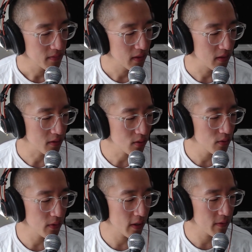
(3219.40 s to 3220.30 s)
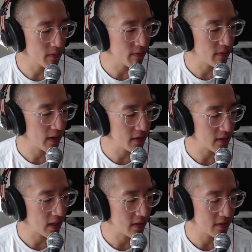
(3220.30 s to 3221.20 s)
The school will help refine the
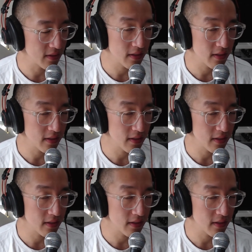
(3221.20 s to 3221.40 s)
talents.